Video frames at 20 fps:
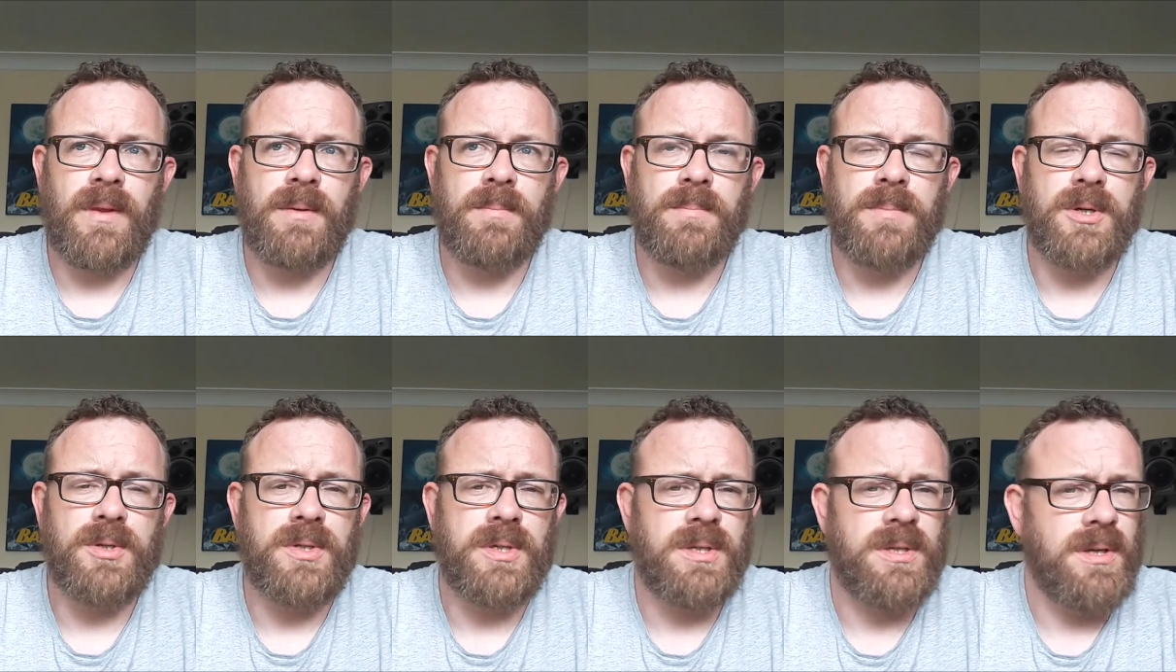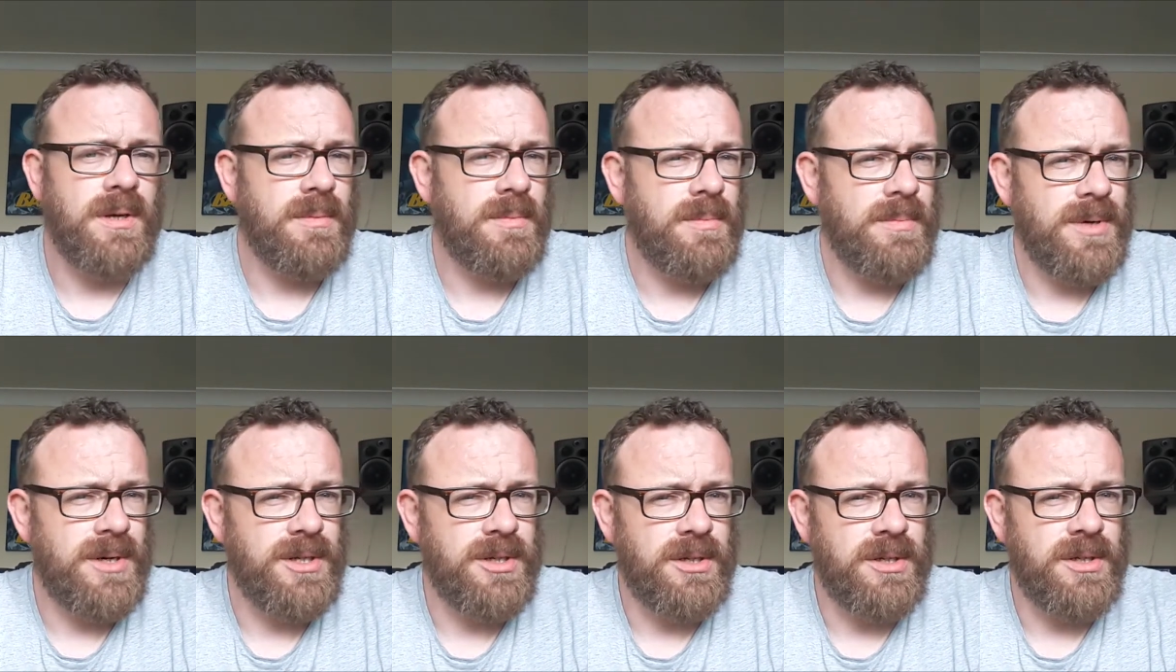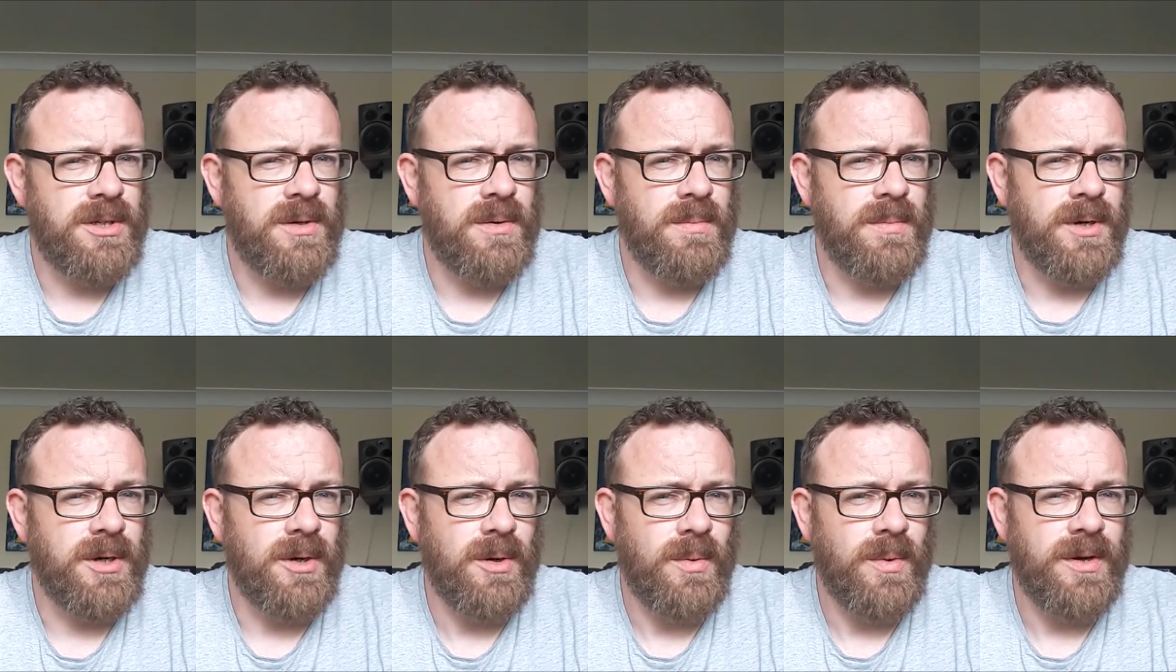Most of the time I might just do a
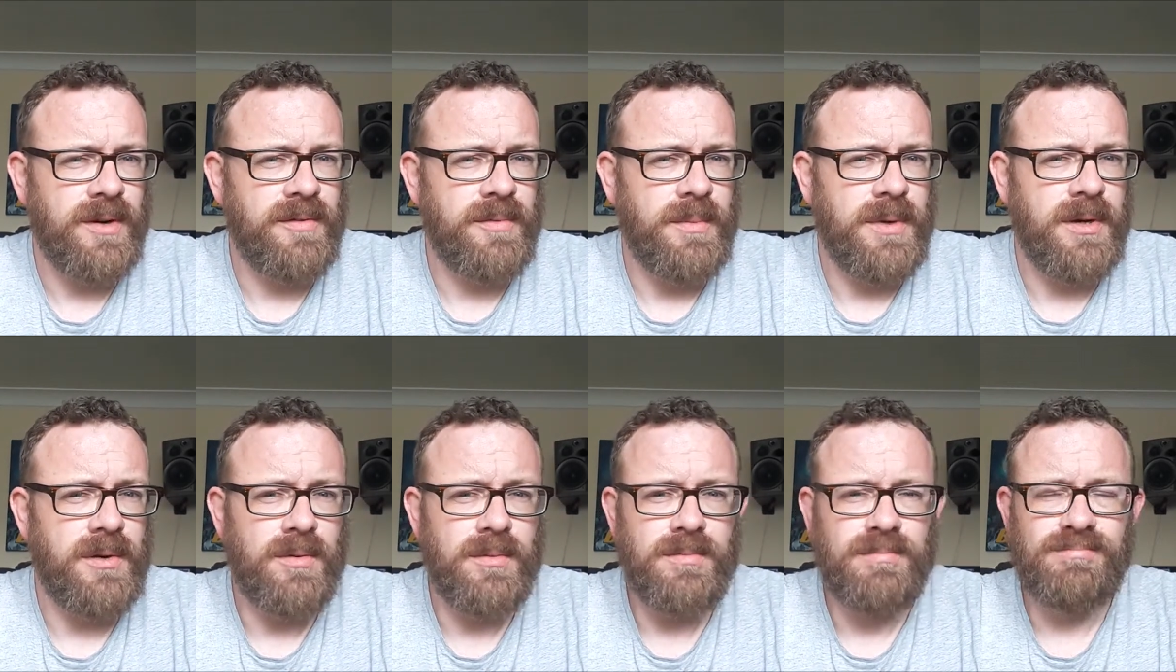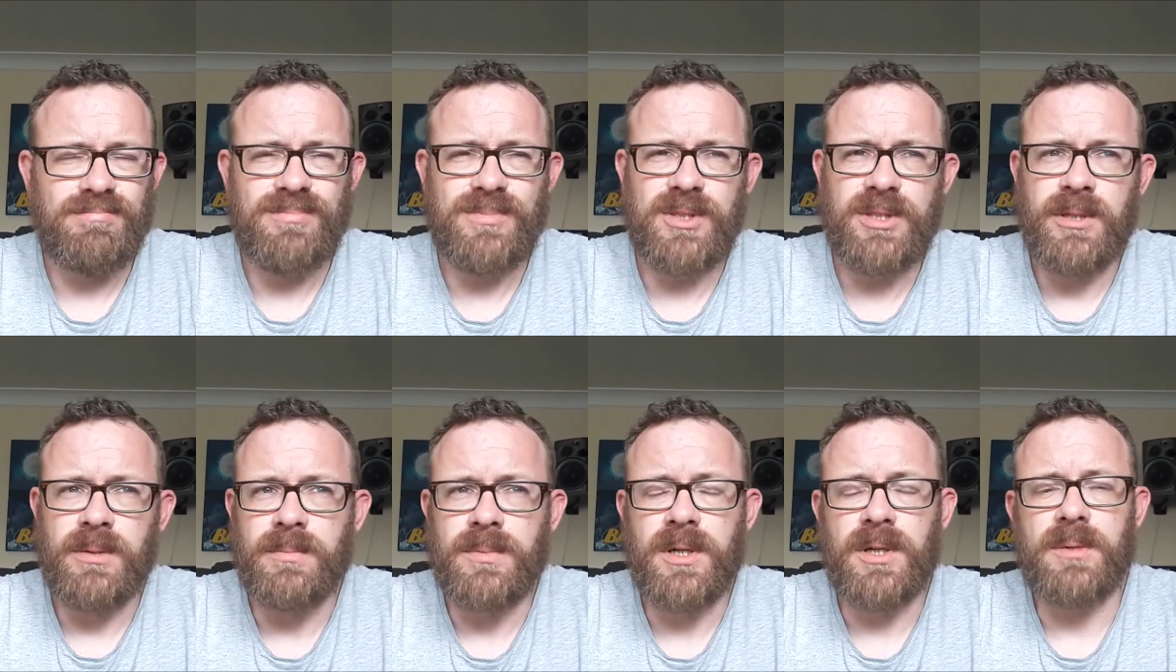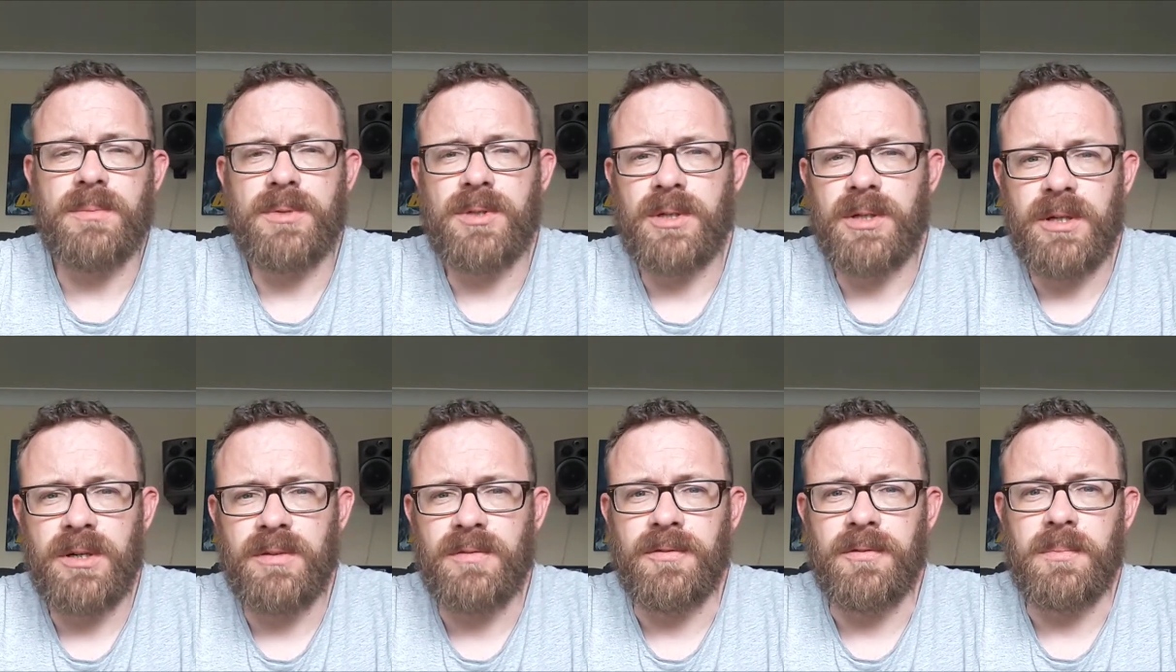microwave meal. Sometimes I'll
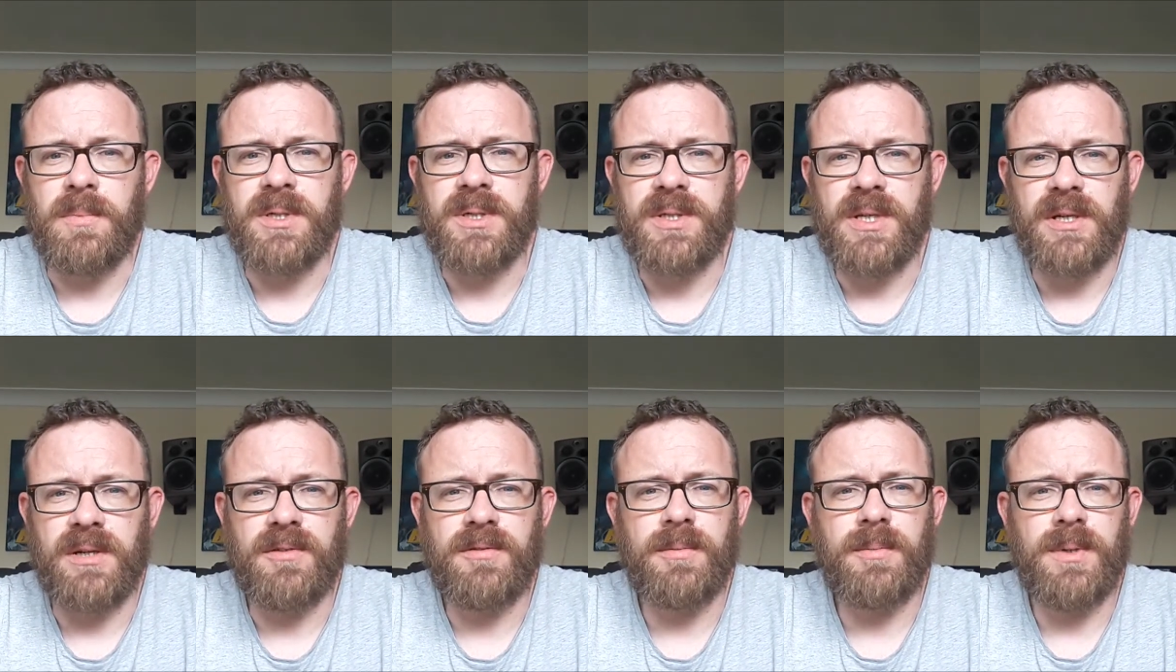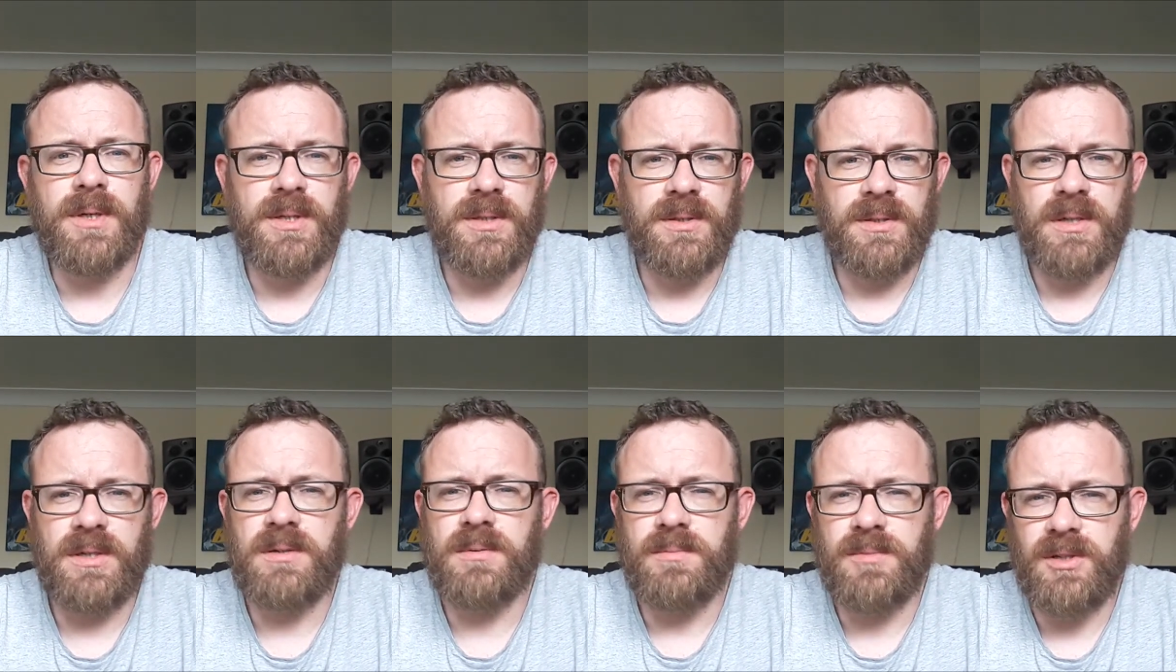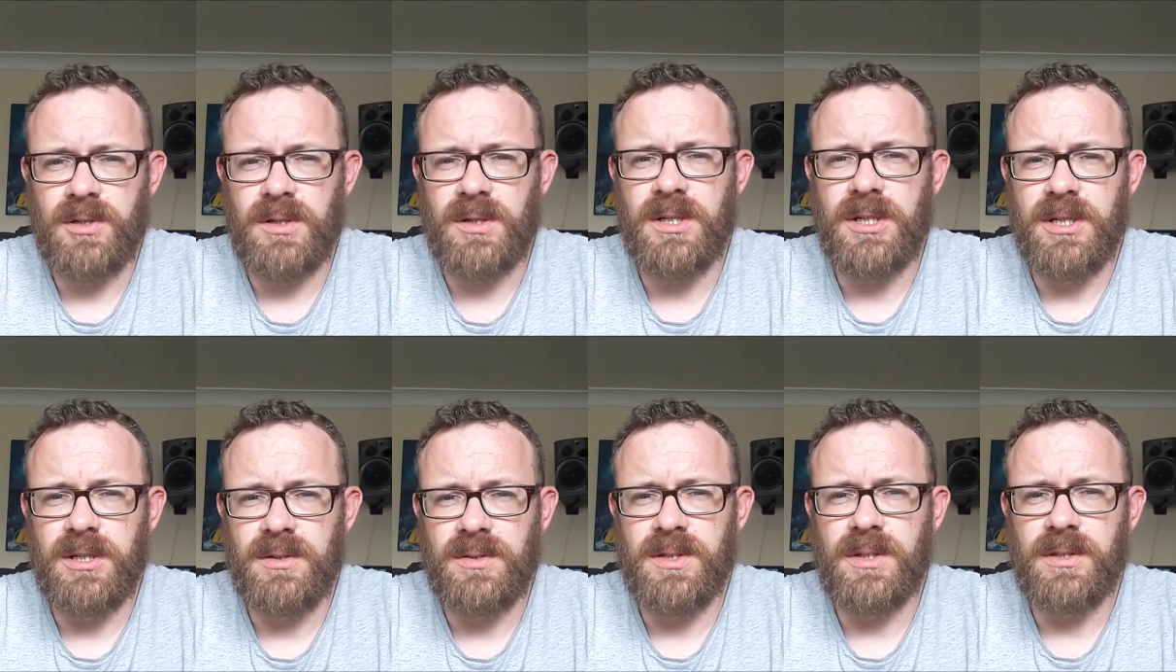cook for myself, but then I'm certainly
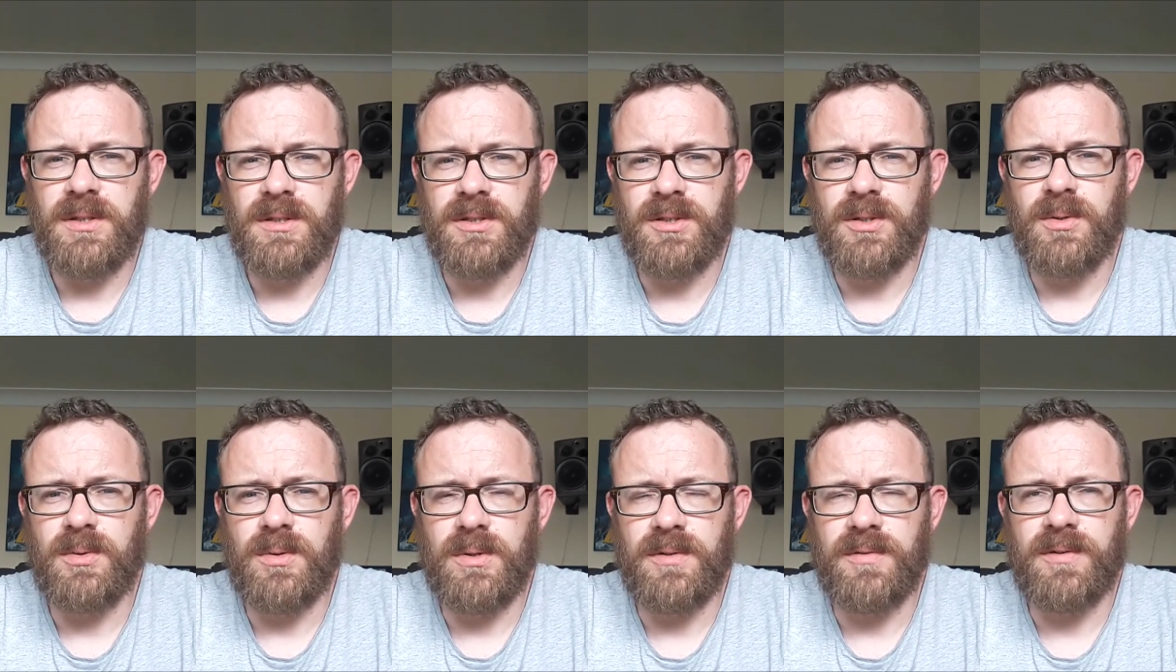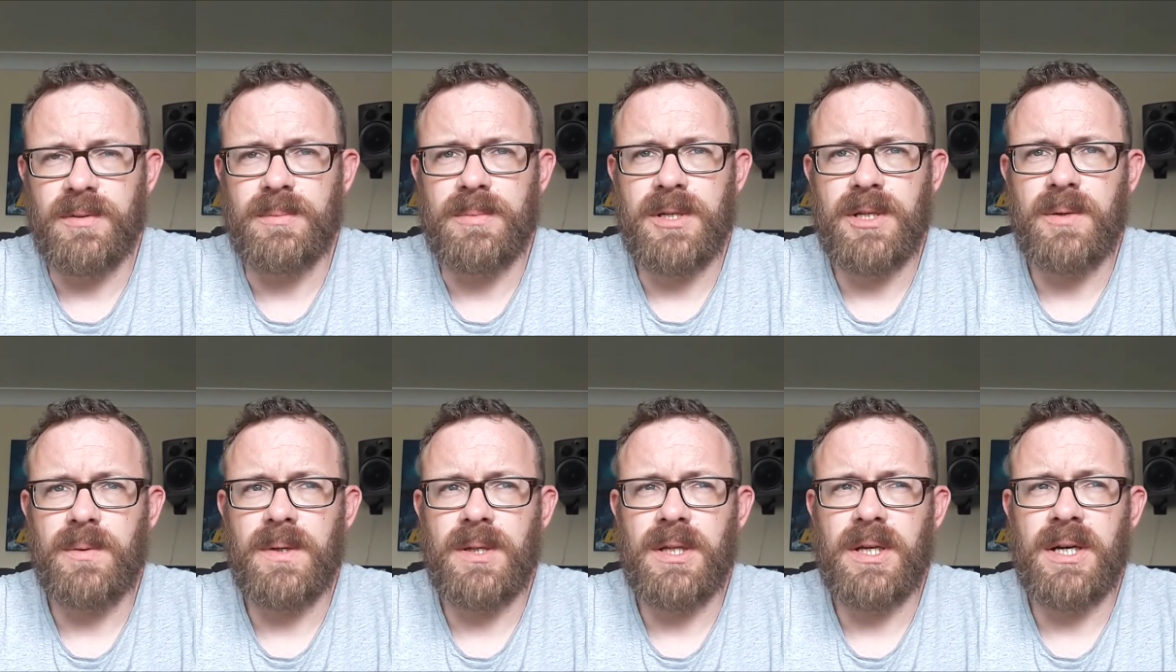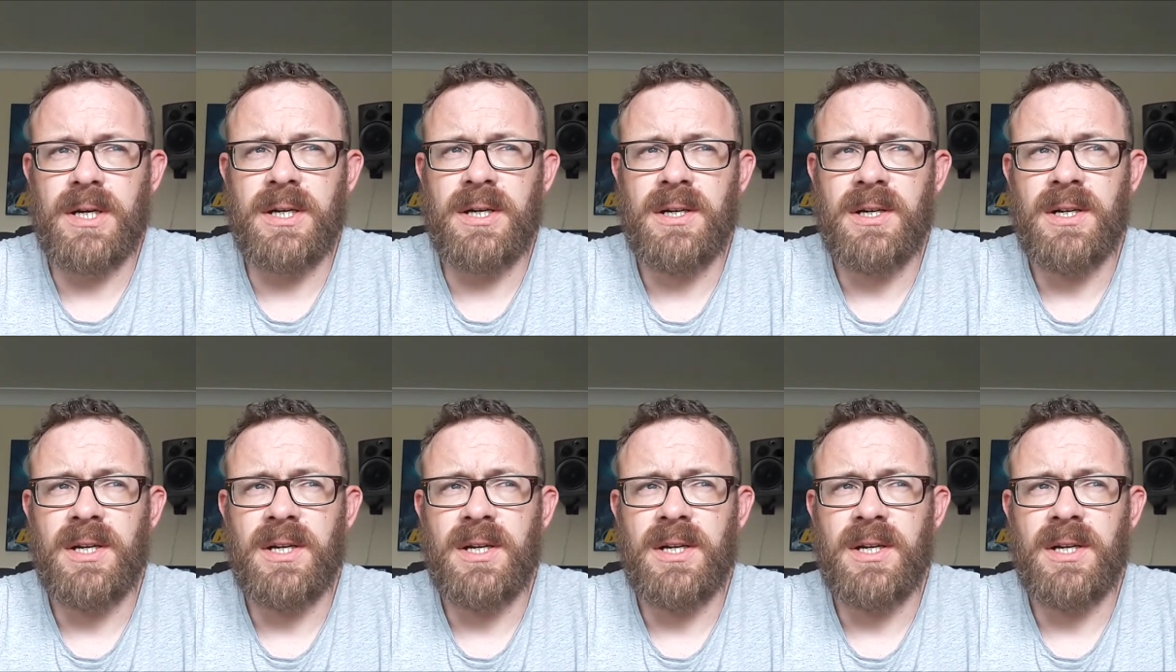using the stool if I'm doing that.